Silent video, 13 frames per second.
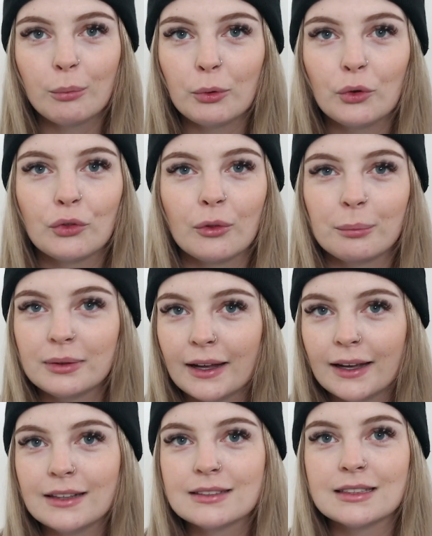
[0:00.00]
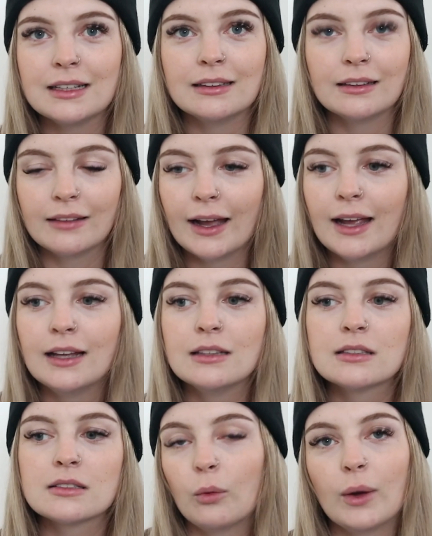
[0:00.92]
booth place in the
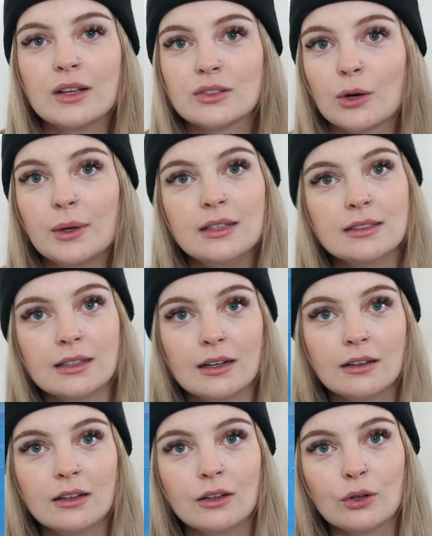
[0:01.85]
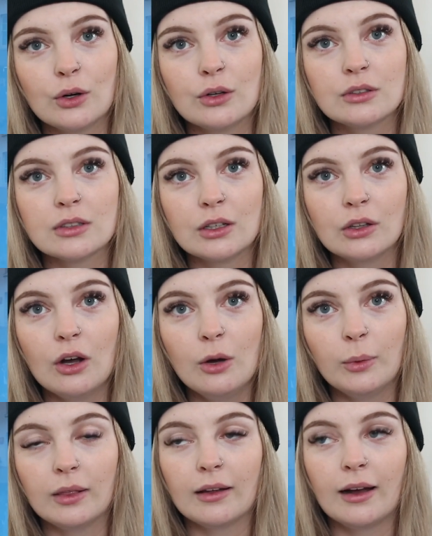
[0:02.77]
lanes where Zoe Sugg goes a
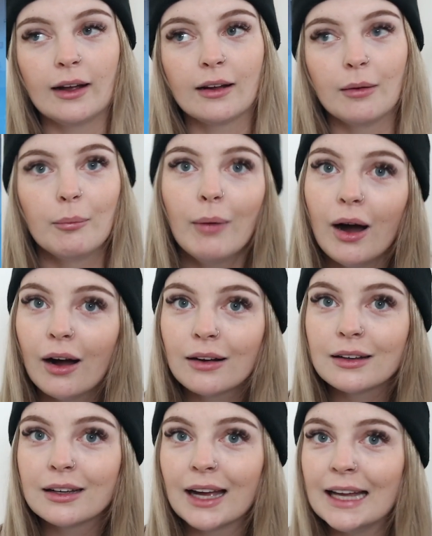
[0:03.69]
lot with like Mark